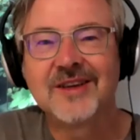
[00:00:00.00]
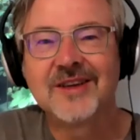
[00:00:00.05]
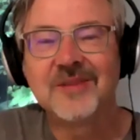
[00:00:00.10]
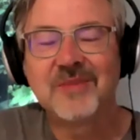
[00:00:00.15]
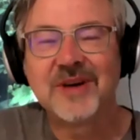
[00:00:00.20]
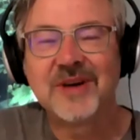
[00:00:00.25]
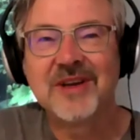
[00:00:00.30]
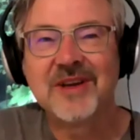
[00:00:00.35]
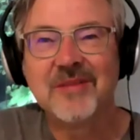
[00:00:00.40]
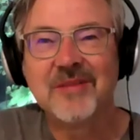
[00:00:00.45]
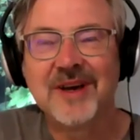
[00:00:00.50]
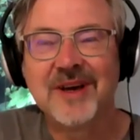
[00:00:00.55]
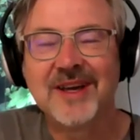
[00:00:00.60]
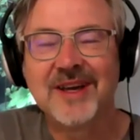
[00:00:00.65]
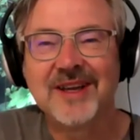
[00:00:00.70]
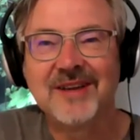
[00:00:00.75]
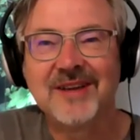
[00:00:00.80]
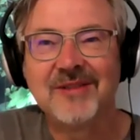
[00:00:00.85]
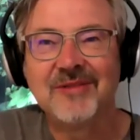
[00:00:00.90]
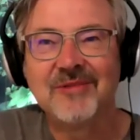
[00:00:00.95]
buddy of
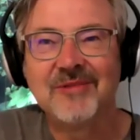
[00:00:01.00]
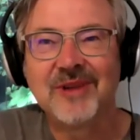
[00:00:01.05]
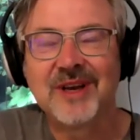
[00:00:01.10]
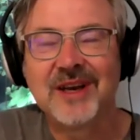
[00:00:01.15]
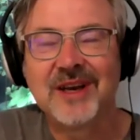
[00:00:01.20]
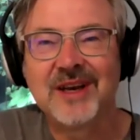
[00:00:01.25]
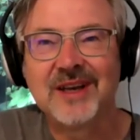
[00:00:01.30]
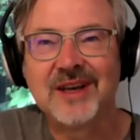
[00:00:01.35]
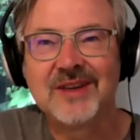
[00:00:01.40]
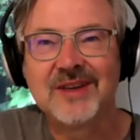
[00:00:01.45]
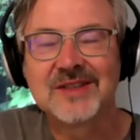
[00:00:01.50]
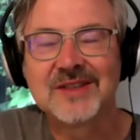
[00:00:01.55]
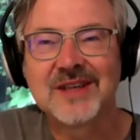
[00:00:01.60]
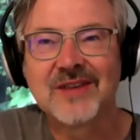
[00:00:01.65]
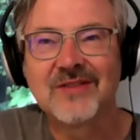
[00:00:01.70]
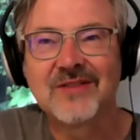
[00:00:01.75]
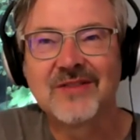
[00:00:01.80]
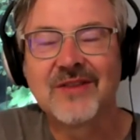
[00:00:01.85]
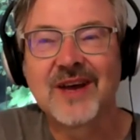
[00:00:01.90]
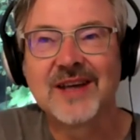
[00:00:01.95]
mine, when just
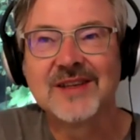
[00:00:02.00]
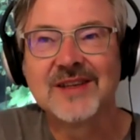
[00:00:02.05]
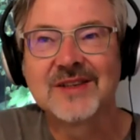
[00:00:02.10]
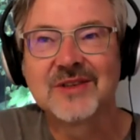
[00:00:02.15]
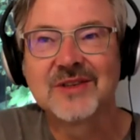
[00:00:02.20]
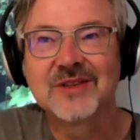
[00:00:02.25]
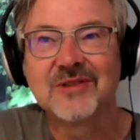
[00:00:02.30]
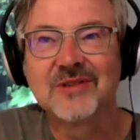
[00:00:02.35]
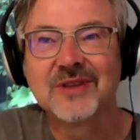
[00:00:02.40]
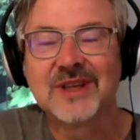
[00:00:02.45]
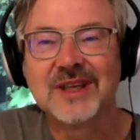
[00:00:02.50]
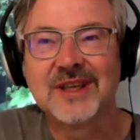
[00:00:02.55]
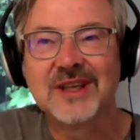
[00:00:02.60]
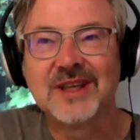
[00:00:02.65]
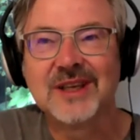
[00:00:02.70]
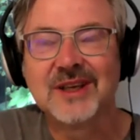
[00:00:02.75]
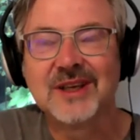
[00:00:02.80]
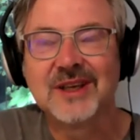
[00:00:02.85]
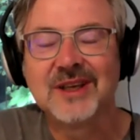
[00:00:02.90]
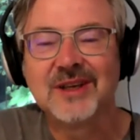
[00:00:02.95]
out of high school,
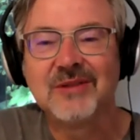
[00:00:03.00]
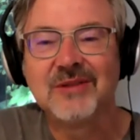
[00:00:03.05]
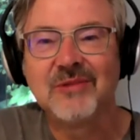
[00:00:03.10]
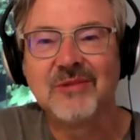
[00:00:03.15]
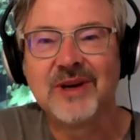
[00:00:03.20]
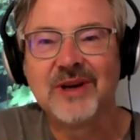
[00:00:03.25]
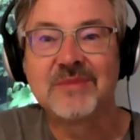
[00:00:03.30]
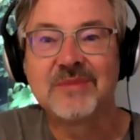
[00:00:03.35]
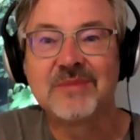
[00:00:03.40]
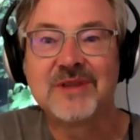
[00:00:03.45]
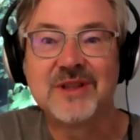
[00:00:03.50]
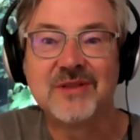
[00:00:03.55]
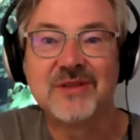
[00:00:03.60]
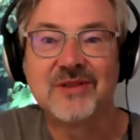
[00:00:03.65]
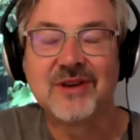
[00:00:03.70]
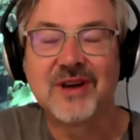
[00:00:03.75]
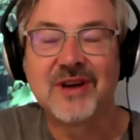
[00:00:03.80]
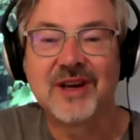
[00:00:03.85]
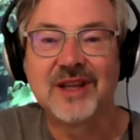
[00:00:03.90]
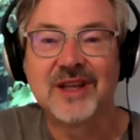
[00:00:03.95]
he went up to the
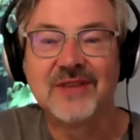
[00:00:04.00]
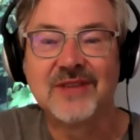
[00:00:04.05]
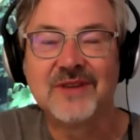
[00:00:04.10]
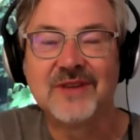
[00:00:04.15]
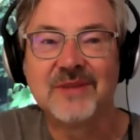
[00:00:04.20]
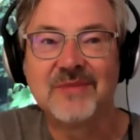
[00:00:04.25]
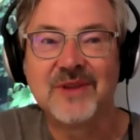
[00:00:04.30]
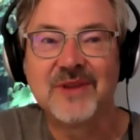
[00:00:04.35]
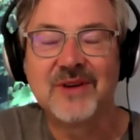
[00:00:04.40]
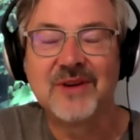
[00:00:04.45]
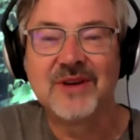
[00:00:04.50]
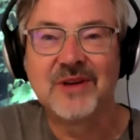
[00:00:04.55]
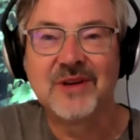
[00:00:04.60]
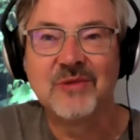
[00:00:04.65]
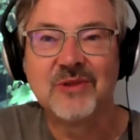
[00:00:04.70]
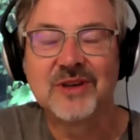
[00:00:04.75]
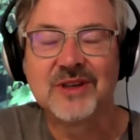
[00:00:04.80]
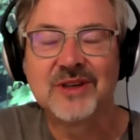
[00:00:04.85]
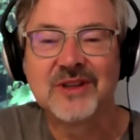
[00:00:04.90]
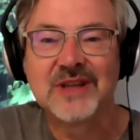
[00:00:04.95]
Yukon, lived up there, and he
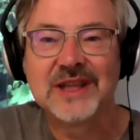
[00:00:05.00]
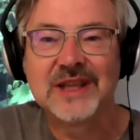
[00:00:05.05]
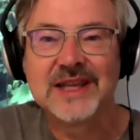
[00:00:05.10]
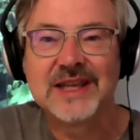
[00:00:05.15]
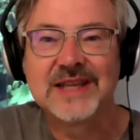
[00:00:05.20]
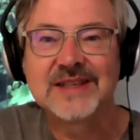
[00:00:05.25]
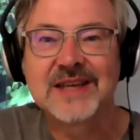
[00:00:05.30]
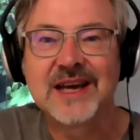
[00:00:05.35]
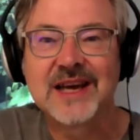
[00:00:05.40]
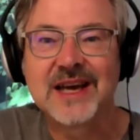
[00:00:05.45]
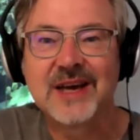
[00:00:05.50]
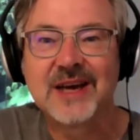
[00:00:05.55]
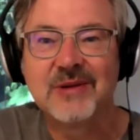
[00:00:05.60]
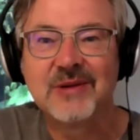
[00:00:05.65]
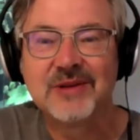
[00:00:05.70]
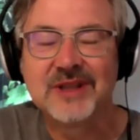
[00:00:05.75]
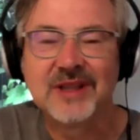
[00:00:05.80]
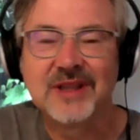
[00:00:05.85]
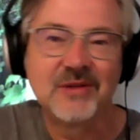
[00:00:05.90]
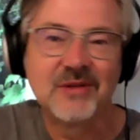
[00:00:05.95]
worked on the Alaska
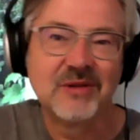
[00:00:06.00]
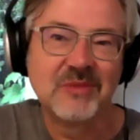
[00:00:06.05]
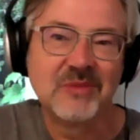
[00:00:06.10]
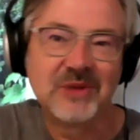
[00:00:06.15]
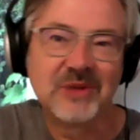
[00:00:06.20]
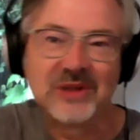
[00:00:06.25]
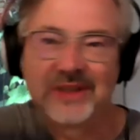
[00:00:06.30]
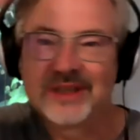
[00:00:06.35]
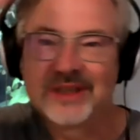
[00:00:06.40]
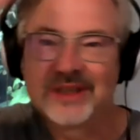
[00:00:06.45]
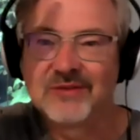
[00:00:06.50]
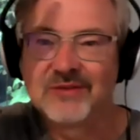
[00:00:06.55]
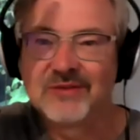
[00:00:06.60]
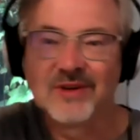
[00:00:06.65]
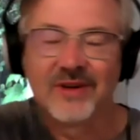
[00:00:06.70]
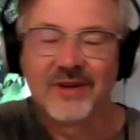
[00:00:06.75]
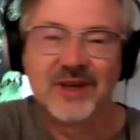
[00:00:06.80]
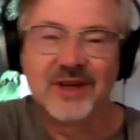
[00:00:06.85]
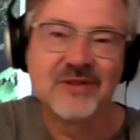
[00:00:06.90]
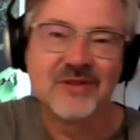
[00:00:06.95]
Highway that they were building
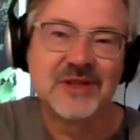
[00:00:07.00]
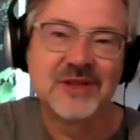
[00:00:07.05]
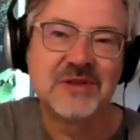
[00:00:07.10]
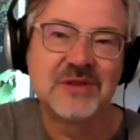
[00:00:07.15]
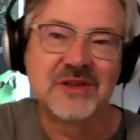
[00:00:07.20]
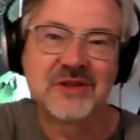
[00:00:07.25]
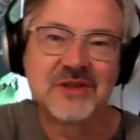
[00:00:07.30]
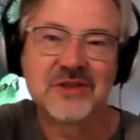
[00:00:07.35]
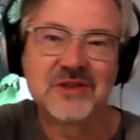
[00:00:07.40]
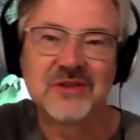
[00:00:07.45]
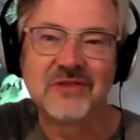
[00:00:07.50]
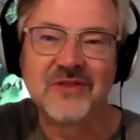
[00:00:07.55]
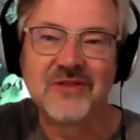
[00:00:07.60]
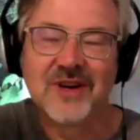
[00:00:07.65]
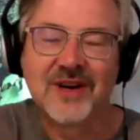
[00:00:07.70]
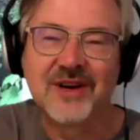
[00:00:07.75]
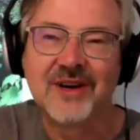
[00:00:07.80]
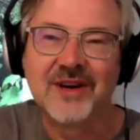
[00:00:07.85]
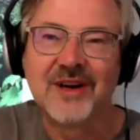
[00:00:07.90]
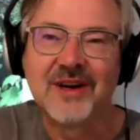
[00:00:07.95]
for years. He was a
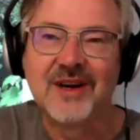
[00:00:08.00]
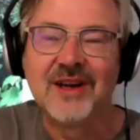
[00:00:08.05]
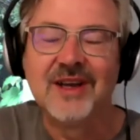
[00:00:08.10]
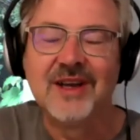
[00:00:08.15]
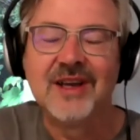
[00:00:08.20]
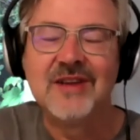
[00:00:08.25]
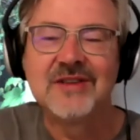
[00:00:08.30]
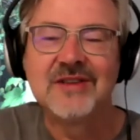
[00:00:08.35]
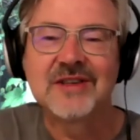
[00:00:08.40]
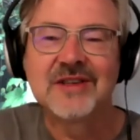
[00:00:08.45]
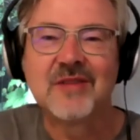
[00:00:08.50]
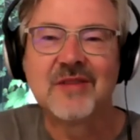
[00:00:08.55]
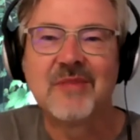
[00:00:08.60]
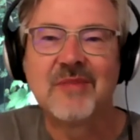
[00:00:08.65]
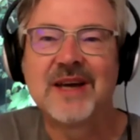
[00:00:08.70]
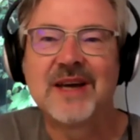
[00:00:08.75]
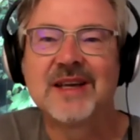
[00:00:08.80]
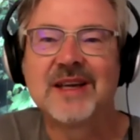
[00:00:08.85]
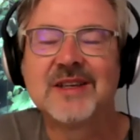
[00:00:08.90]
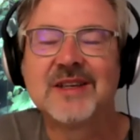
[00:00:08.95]
surveyor. He used to come
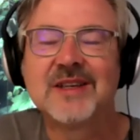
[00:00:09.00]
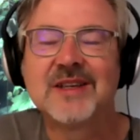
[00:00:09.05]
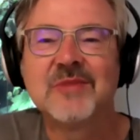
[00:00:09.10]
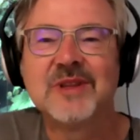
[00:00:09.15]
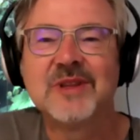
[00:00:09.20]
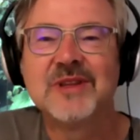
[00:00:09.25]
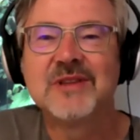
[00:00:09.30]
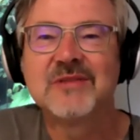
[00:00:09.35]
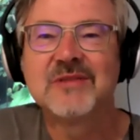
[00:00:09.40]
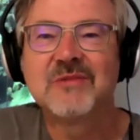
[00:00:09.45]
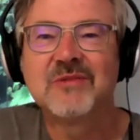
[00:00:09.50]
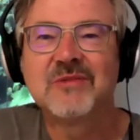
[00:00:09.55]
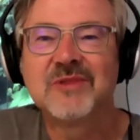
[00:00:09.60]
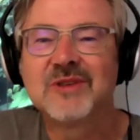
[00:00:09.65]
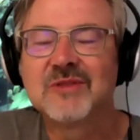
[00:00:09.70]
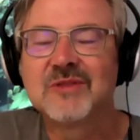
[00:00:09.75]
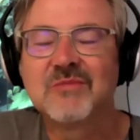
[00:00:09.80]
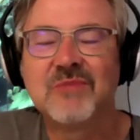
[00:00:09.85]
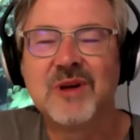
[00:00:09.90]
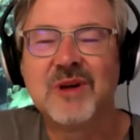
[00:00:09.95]
back and tell me these
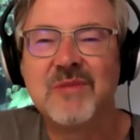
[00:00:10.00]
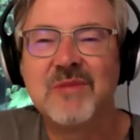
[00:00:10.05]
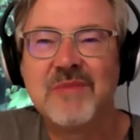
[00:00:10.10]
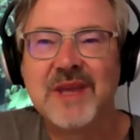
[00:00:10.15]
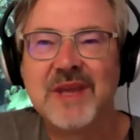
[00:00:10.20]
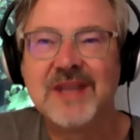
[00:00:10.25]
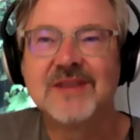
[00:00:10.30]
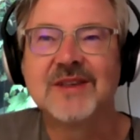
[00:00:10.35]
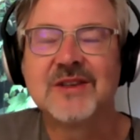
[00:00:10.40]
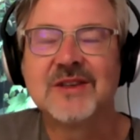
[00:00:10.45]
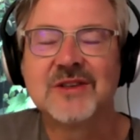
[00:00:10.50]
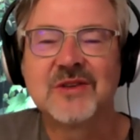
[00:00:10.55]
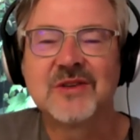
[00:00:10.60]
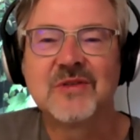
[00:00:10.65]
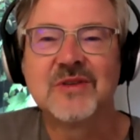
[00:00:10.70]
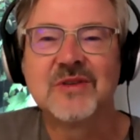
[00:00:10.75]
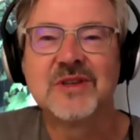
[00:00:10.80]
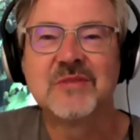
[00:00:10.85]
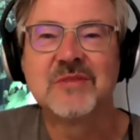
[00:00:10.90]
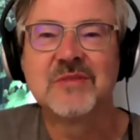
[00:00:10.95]
just amazing
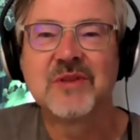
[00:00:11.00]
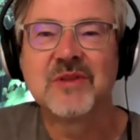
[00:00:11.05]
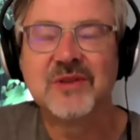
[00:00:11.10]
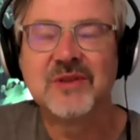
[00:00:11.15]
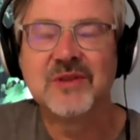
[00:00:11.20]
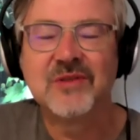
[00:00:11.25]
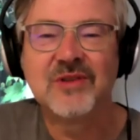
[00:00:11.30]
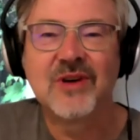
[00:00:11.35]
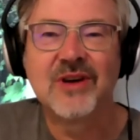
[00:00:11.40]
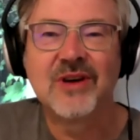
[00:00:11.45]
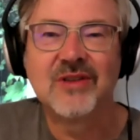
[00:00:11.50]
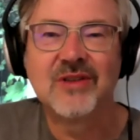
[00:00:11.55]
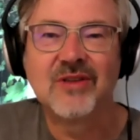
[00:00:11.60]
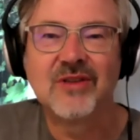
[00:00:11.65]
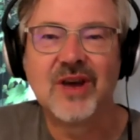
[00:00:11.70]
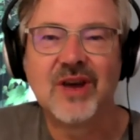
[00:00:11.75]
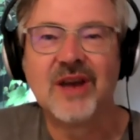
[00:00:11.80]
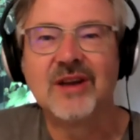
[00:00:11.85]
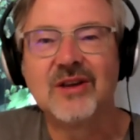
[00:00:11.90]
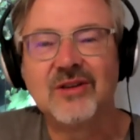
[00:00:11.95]
stories about the Yukon. You
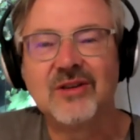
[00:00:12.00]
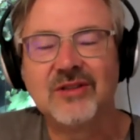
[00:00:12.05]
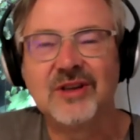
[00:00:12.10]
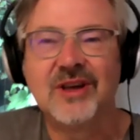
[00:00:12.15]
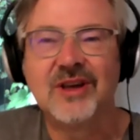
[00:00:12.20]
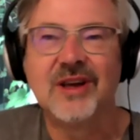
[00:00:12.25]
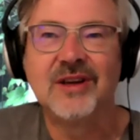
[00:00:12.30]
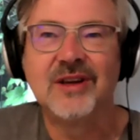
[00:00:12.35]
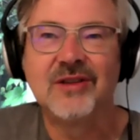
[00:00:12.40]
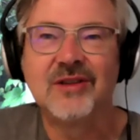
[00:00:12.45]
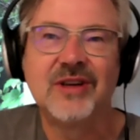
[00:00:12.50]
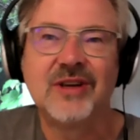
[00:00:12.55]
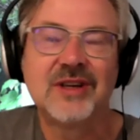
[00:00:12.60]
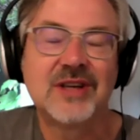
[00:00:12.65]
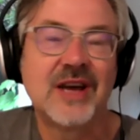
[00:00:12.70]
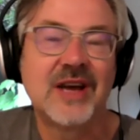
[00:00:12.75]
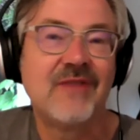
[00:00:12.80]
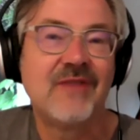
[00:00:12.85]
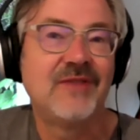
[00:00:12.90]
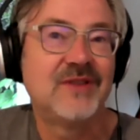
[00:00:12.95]
got to go.
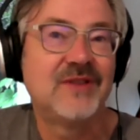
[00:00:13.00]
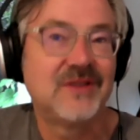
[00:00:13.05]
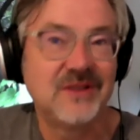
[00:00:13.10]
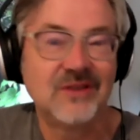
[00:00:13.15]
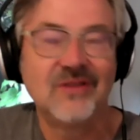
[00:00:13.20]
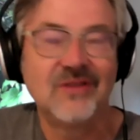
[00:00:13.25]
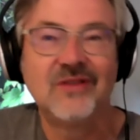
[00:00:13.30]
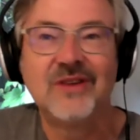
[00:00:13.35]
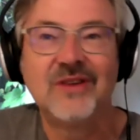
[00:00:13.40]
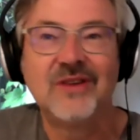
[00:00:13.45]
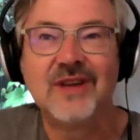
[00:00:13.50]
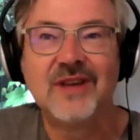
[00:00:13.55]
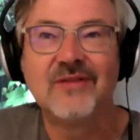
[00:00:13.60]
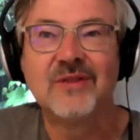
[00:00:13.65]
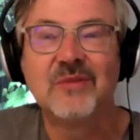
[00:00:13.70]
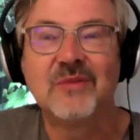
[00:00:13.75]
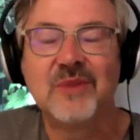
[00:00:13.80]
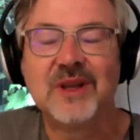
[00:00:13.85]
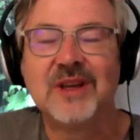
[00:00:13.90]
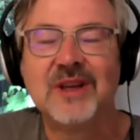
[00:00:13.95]
I've still
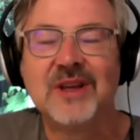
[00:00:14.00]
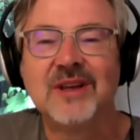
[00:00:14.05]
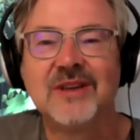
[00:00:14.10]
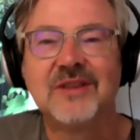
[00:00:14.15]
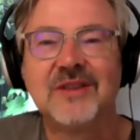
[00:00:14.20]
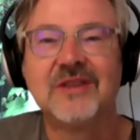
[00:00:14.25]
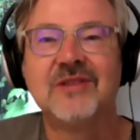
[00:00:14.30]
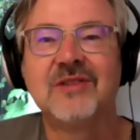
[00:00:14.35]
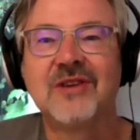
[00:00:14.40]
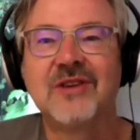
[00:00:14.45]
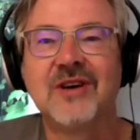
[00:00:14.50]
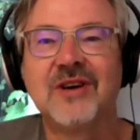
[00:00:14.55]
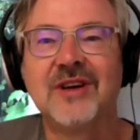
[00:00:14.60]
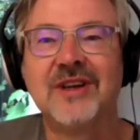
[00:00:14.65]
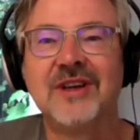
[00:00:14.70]
never been to the Yukon,